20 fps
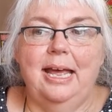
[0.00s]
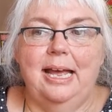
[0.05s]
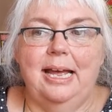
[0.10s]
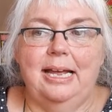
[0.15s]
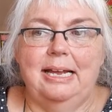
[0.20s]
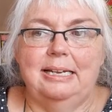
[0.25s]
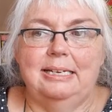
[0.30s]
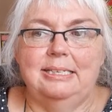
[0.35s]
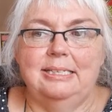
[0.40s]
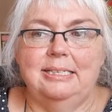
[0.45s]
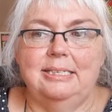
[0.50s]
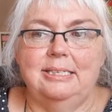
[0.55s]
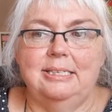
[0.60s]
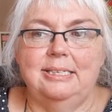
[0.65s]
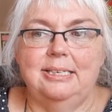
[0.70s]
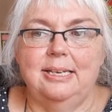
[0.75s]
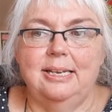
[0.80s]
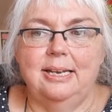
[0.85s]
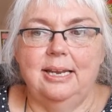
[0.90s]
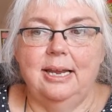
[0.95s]
And
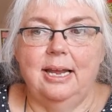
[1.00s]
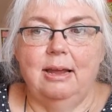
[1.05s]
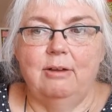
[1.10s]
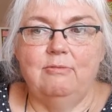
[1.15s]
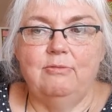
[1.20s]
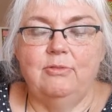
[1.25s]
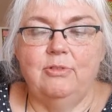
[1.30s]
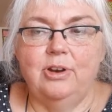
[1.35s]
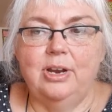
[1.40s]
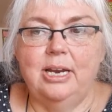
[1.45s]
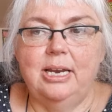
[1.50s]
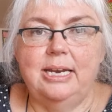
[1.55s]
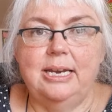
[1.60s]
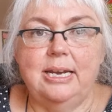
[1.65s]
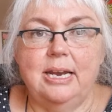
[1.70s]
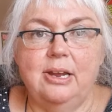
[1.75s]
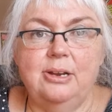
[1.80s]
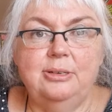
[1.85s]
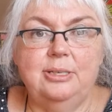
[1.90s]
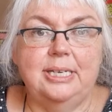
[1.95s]
I've really
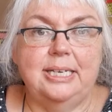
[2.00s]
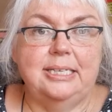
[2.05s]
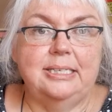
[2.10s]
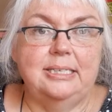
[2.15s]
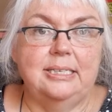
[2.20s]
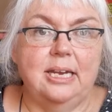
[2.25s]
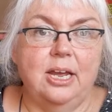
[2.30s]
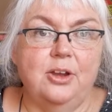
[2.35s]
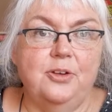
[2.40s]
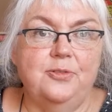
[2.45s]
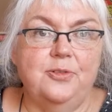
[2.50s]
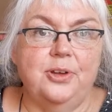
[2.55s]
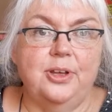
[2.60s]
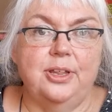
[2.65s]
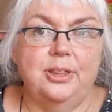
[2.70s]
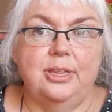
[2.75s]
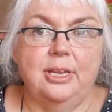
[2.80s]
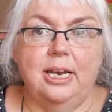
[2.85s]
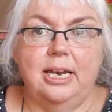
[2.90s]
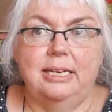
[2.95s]
noticed
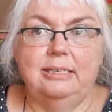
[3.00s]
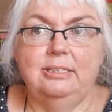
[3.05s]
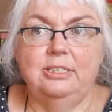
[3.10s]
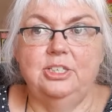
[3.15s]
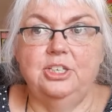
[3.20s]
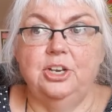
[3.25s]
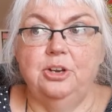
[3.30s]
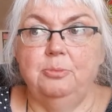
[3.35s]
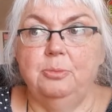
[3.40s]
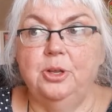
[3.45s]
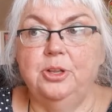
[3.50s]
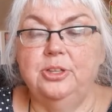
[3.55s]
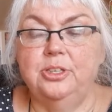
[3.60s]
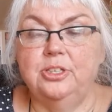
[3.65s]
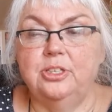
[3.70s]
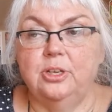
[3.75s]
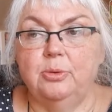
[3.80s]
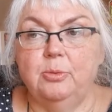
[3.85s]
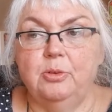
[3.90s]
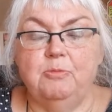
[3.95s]
over the last 2
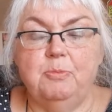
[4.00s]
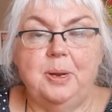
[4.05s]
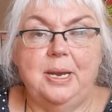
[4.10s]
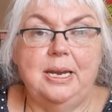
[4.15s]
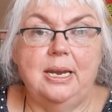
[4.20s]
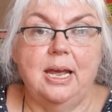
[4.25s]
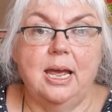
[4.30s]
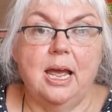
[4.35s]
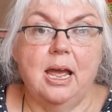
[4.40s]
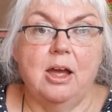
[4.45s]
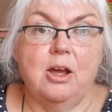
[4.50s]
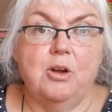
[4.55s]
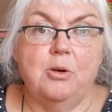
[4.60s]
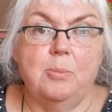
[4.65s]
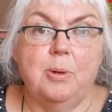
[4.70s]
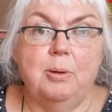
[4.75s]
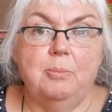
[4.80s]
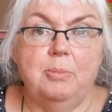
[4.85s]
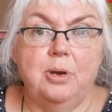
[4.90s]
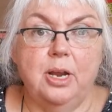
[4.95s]
months that we've been at
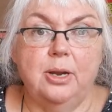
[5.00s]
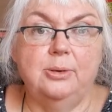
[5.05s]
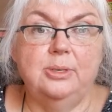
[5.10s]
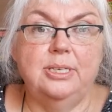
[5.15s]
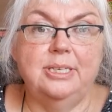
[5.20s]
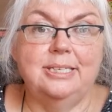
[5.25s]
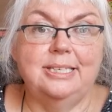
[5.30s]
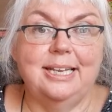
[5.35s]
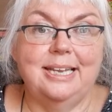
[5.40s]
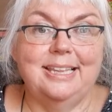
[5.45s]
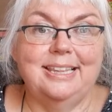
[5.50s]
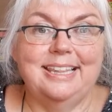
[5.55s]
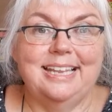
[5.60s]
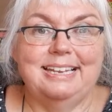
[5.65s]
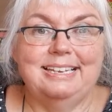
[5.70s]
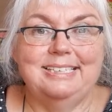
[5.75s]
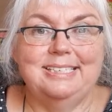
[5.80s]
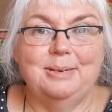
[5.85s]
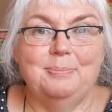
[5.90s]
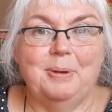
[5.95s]
home, I'm noticing
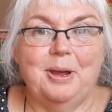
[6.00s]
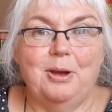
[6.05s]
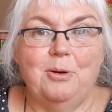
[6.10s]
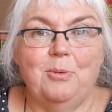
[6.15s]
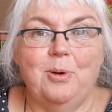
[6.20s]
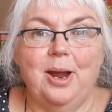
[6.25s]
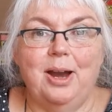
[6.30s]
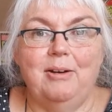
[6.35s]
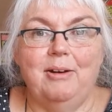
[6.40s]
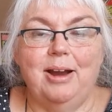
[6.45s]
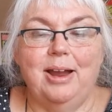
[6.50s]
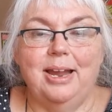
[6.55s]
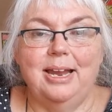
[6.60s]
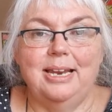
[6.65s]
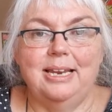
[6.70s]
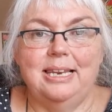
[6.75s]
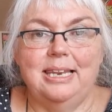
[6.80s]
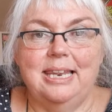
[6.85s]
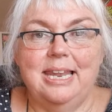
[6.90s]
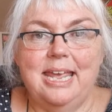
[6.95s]
things about where I
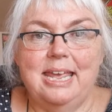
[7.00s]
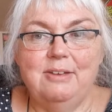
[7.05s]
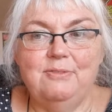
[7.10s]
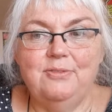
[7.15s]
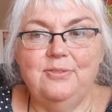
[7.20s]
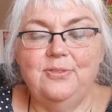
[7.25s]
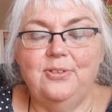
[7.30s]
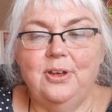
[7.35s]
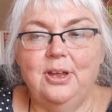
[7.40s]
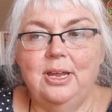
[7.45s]
live.